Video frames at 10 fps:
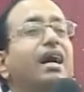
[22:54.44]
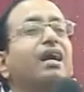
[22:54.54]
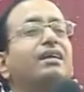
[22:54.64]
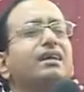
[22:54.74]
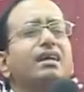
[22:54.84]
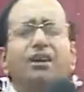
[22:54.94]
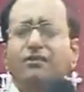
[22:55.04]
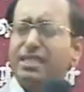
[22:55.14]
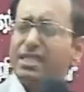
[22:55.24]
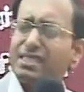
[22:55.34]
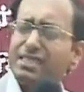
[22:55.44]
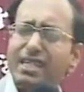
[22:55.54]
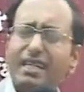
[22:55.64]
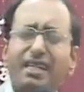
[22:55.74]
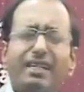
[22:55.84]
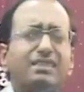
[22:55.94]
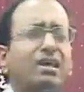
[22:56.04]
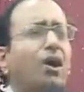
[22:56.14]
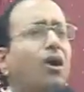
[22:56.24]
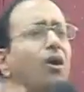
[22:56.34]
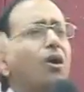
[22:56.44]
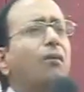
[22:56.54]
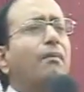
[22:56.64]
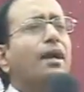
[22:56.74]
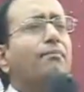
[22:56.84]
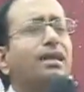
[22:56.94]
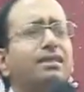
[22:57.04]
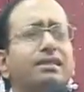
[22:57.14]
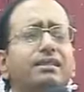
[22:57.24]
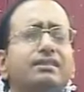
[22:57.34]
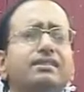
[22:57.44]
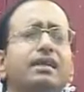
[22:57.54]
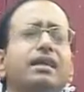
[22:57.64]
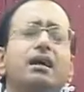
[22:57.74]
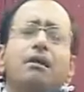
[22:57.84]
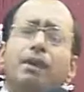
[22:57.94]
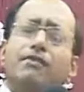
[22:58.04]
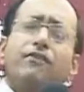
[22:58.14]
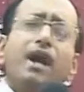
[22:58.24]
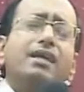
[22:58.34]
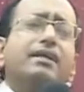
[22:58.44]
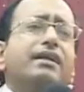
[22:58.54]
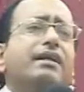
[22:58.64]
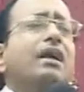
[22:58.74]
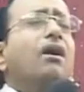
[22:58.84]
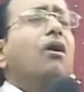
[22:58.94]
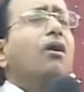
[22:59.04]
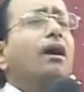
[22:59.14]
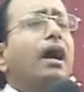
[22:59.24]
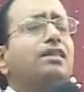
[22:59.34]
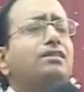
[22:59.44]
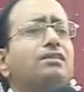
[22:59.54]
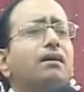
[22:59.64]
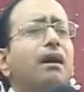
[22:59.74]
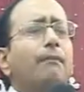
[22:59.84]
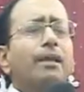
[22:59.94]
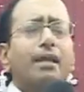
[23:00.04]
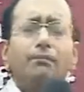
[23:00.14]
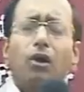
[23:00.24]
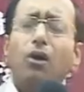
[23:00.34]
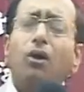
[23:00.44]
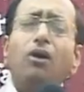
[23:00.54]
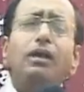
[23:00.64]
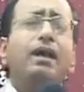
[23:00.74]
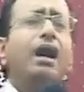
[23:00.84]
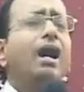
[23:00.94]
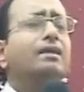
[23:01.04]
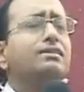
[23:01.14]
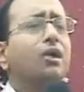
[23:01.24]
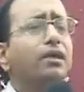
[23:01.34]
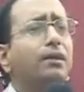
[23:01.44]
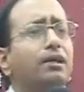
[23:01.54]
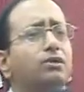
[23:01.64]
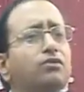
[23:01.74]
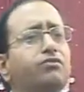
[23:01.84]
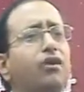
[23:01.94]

heart, with a sickness. Oh, my mother is sick. My father oh, has become old. He is not able to